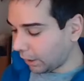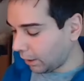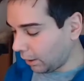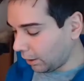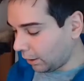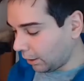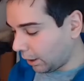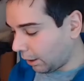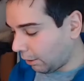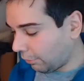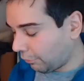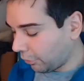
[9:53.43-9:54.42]

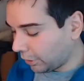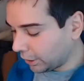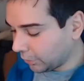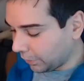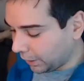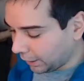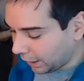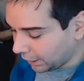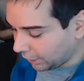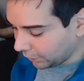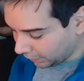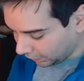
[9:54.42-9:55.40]
for this reading?
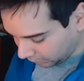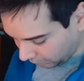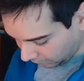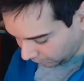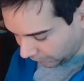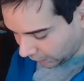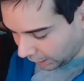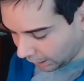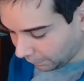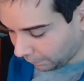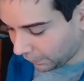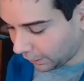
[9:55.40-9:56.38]
Any other things you want to bring
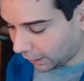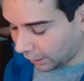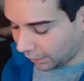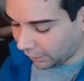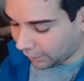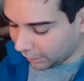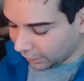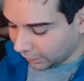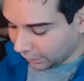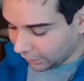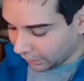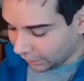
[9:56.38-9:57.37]
up?
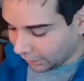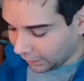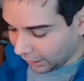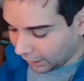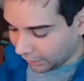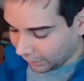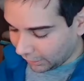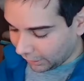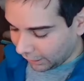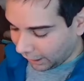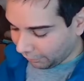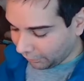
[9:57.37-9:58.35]

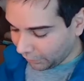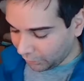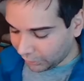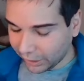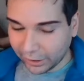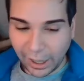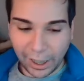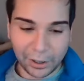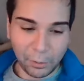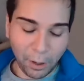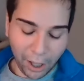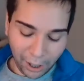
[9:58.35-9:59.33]
I haven't used this deck in a
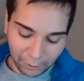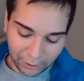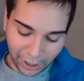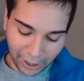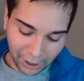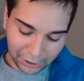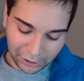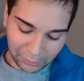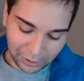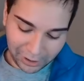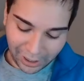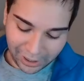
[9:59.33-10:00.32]
while. I actually
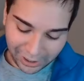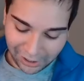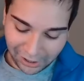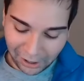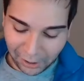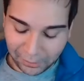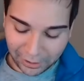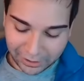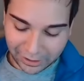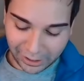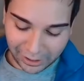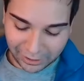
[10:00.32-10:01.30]
really like it. Let's
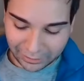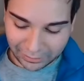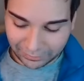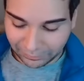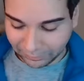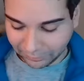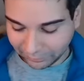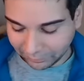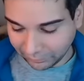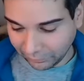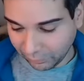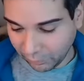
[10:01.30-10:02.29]
see.
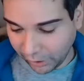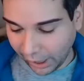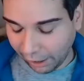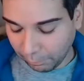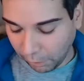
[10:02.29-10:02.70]
We have